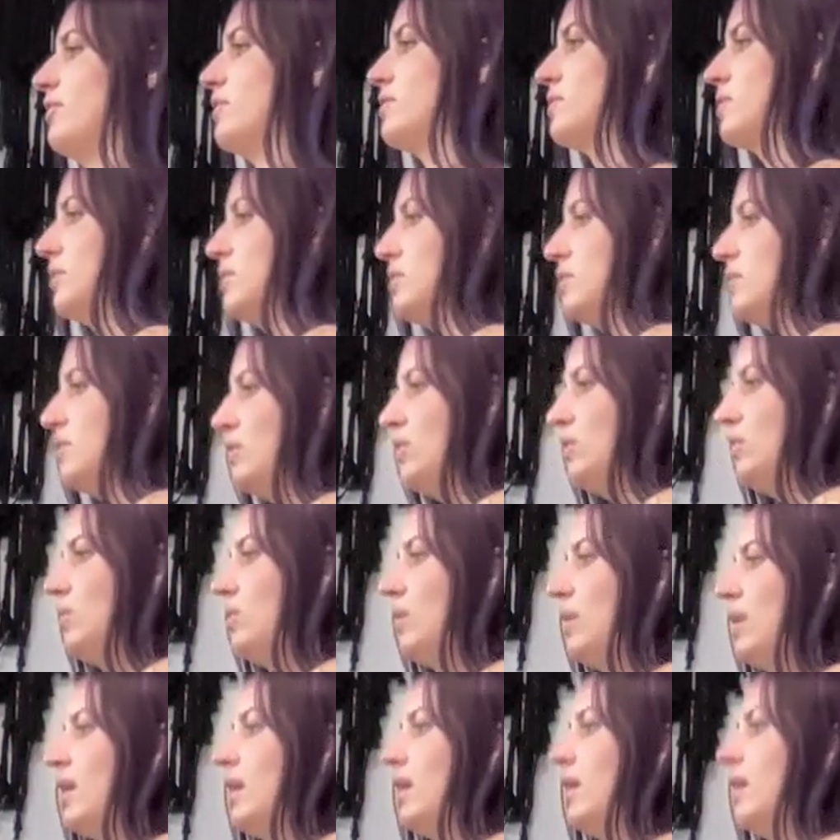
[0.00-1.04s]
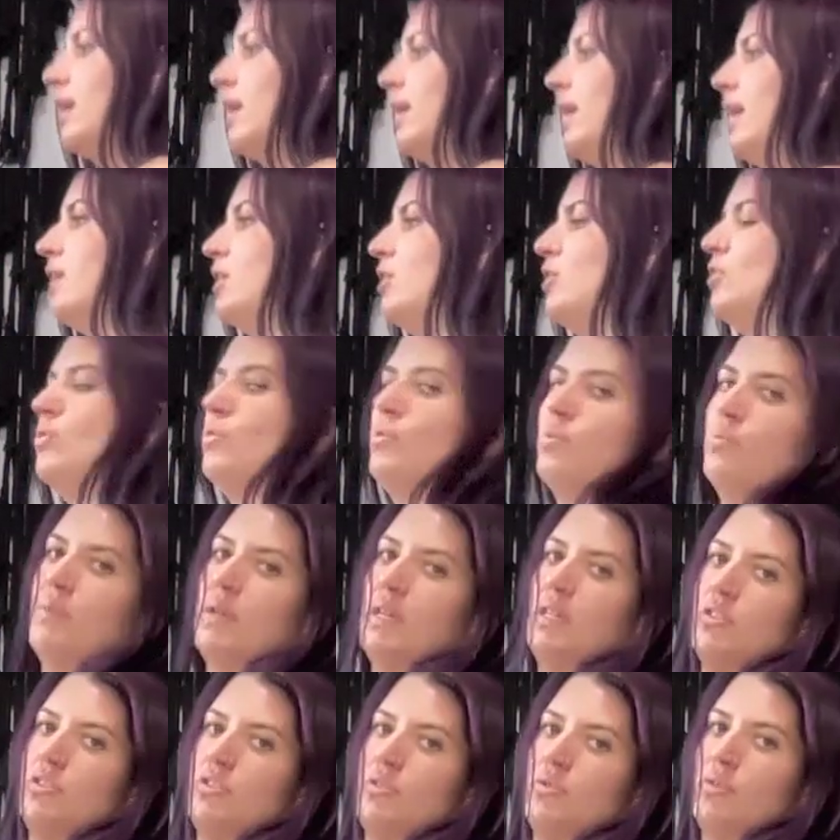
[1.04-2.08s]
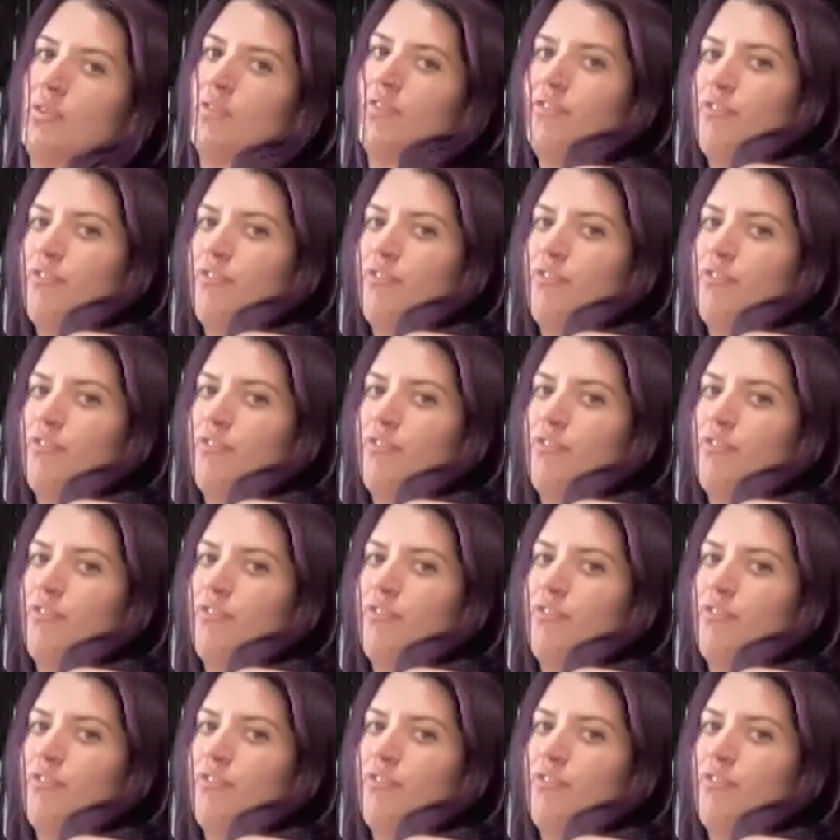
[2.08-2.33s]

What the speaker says: feels good to you. And you may do the